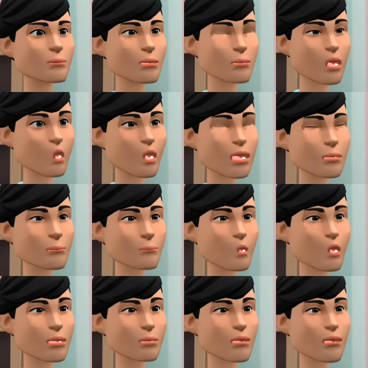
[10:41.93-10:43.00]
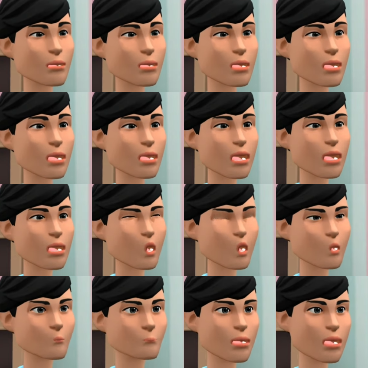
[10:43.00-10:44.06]
about the importance of staying in the
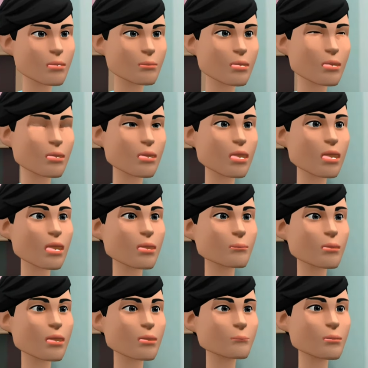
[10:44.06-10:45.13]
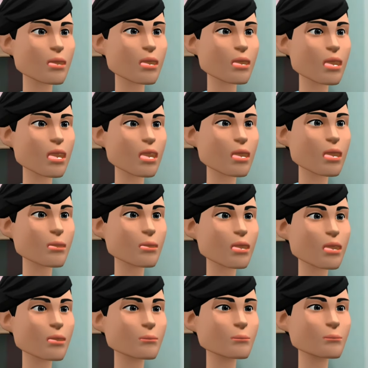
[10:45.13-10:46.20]
hospital and taking primary
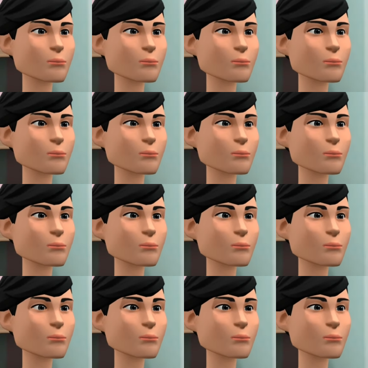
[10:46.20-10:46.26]
treatment.